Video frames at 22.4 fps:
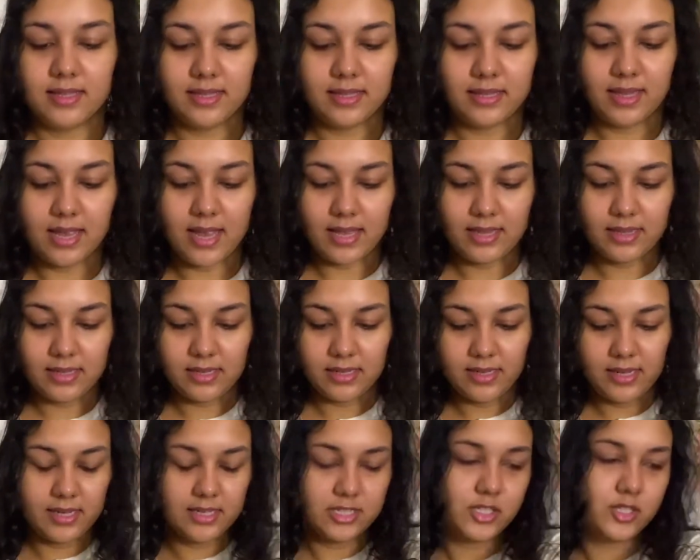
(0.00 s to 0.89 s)
Then the
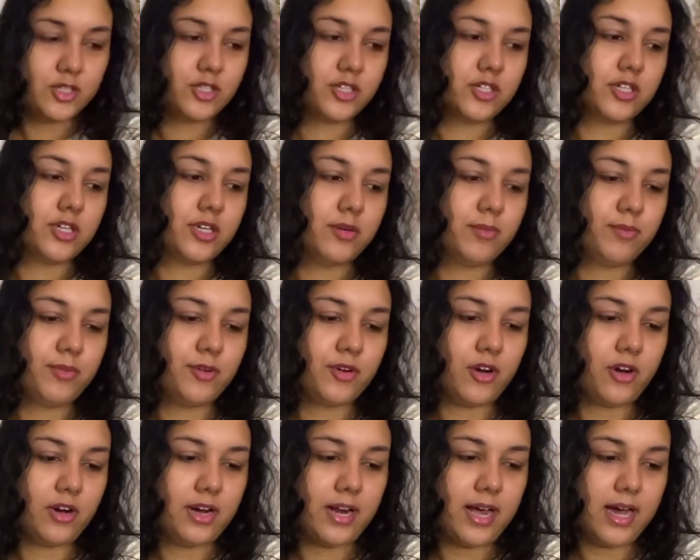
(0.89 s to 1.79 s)
next
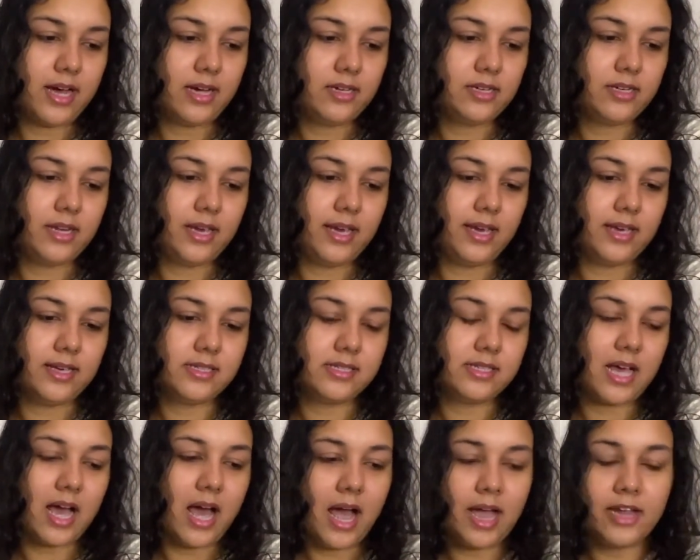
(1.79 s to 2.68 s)
product
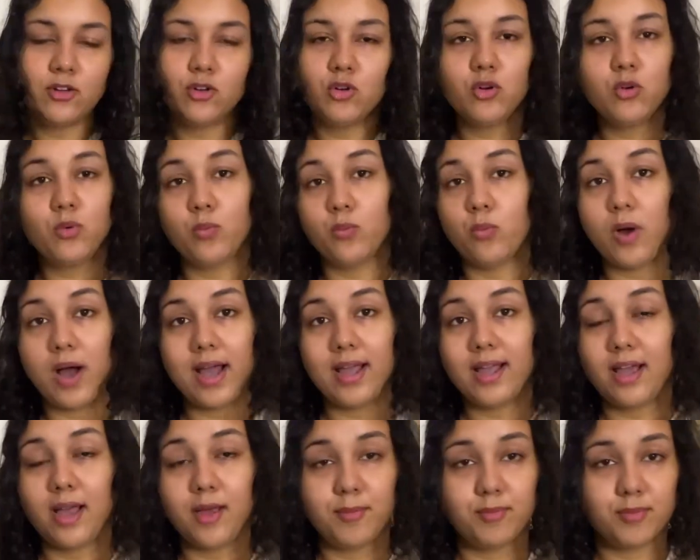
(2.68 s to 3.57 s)
is, I don't know
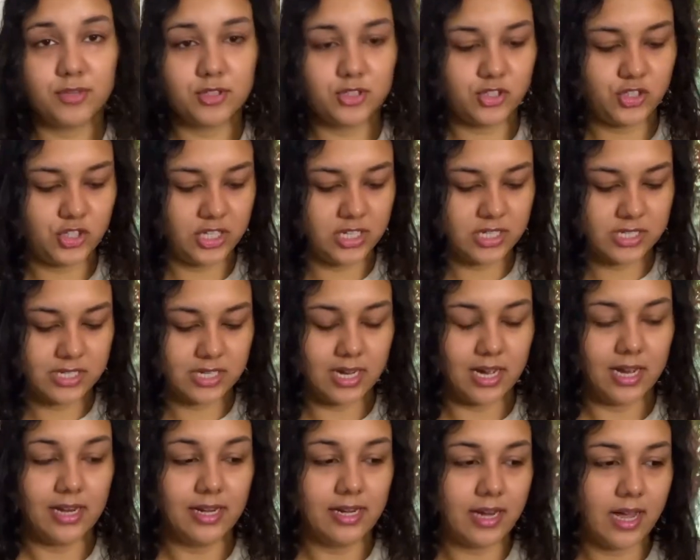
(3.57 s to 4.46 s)
why I purchased
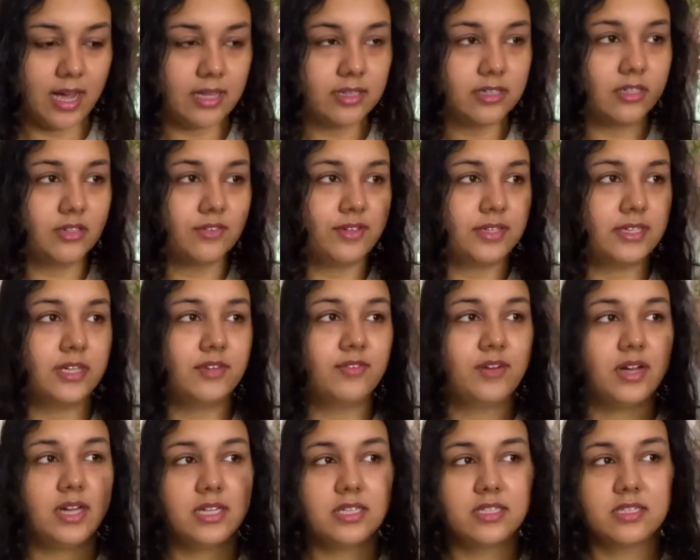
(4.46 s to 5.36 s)
another Wet n
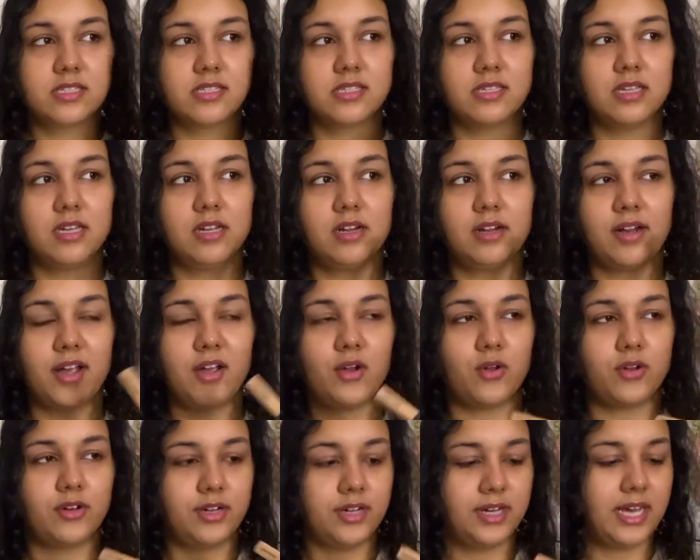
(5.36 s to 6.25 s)
Wild concealer. I
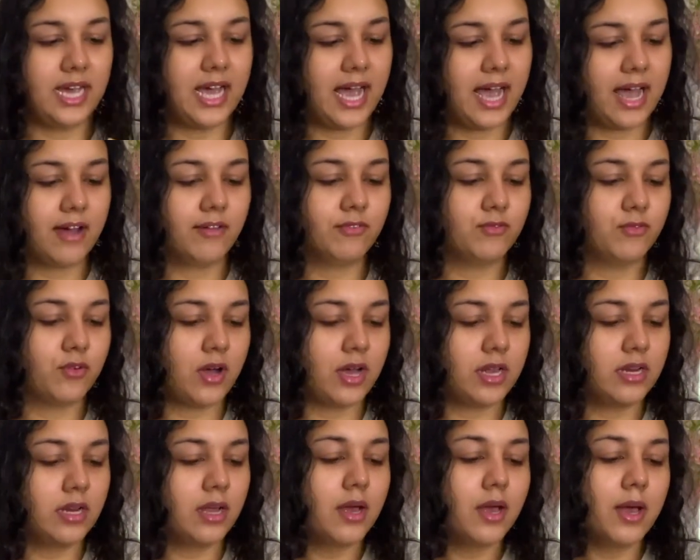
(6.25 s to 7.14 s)
already have one,